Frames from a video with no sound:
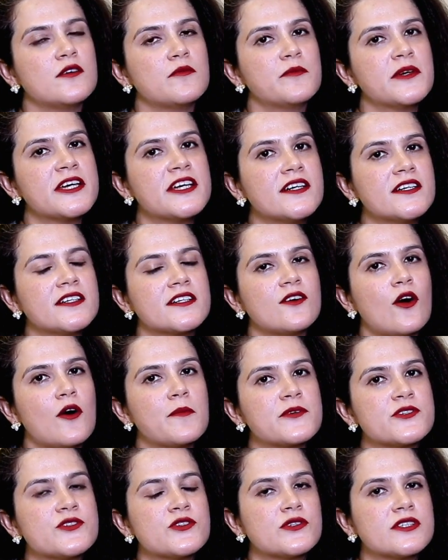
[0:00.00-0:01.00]
bigger
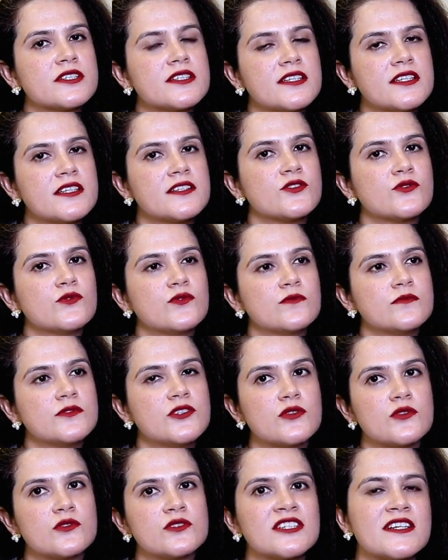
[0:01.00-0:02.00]
opportunity to,
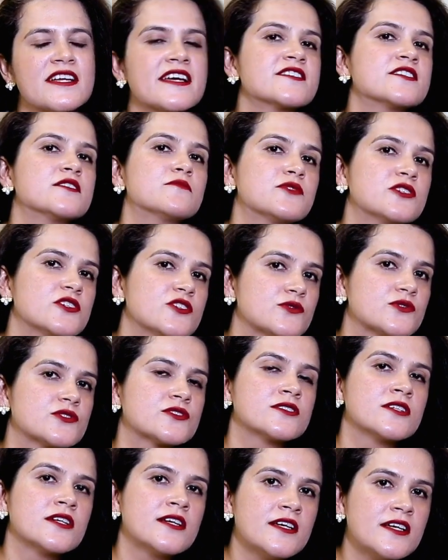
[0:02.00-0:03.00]
you know, direct and
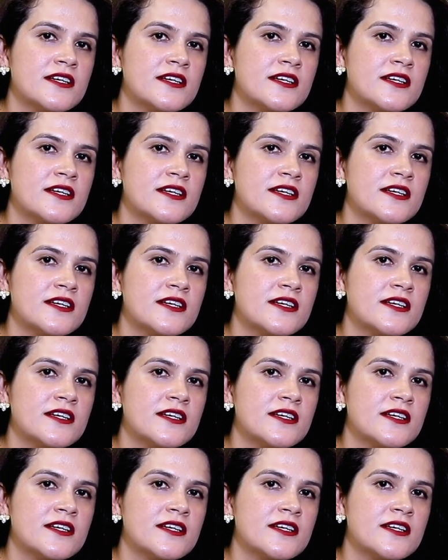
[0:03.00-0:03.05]
produce.